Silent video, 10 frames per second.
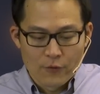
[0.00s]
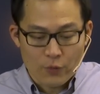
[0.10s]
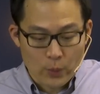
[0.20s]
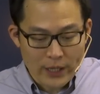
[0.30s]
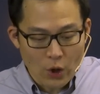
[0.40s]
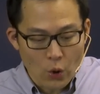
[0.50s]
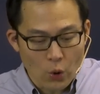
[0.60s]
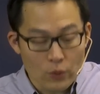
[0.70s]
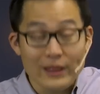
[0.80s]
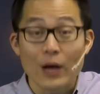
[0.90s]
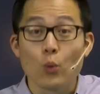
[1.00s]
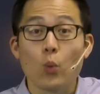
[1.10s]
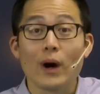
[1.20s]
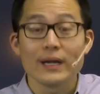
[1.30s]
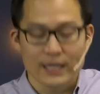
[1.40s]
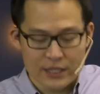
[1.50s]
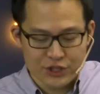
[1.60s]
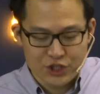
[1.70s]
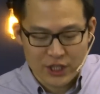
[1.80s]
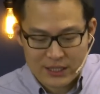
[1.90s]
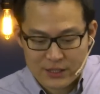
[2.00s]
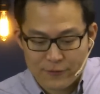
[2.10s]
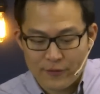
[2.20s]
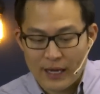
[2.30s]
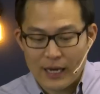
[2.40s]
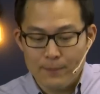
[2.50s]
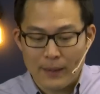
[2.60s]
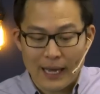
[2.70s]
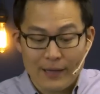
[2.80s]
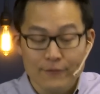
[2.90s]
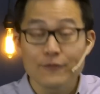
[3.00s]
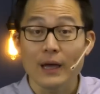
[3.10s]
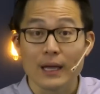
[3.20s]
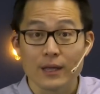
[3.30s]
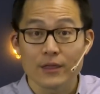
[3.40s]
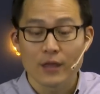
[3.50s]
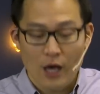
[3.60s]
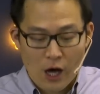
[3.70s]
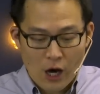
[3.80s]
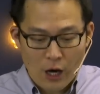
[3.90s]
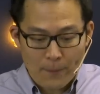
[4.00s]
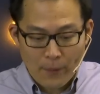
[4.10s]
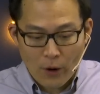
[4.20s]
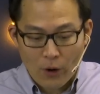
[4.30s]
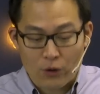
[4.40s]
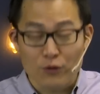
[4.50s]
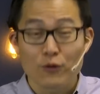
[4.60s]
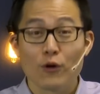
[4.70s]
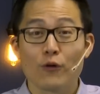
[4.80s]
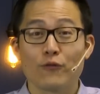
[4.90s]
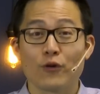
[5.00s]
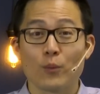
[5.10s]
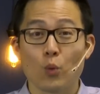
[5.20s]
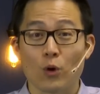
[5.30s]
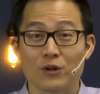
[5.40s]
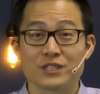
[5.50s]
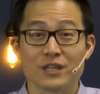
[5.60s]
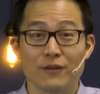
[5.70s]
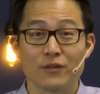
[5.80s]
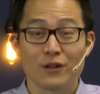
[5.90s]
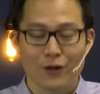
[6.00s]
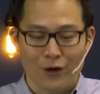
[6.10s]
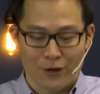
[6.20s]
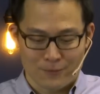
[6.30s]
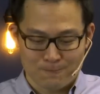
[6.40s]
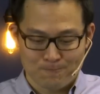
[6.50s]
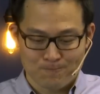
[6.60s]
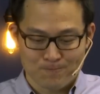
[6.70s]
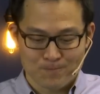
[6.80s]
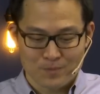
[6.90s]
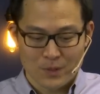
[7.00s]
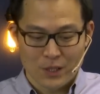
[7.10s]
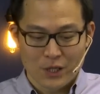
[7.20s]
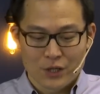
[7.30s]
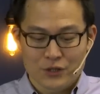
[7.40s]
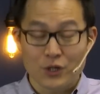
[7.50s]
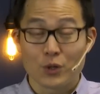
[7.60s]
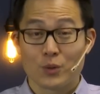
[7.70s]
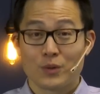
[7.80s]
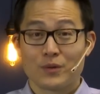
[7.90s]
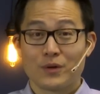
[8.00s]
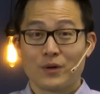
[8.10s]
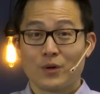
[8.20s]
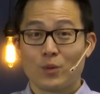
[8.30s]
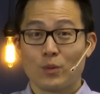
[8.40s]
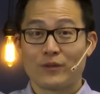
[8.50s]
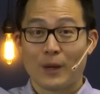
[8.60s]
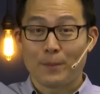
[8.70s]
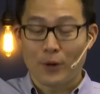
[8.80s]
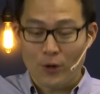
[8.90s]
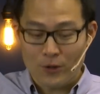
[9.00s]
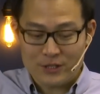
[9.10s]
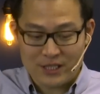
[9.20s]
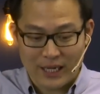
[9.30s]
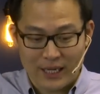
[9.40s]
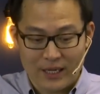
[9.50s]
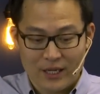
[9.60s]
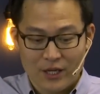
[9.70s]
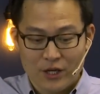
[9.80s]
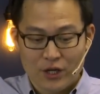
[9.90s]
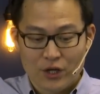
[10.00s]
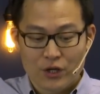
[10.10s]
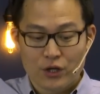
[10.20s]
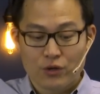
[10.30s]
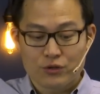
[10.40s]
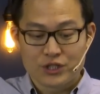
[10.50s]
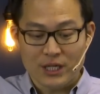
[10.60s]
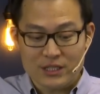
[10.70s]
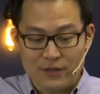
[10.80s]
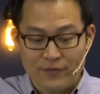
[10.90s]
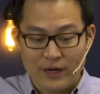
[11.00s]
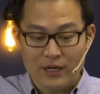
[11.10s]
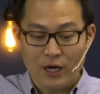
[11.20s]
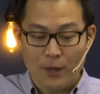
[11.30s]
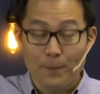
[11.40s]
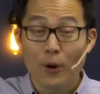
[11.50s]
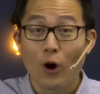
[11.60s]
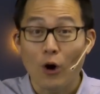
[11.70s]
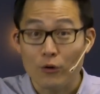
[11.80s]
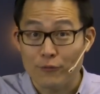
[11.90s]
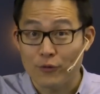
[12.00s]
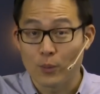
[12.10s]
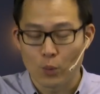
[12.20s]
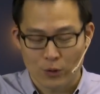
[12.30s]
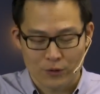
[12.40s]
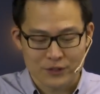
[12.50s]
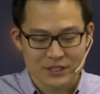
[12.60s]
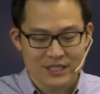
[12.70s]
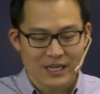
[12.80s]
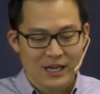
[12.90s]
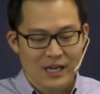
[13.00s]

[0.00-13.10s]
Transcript: For we hold that one is justified by faith apart from works of the law. So we've got Paul saying, You're justified apart from works.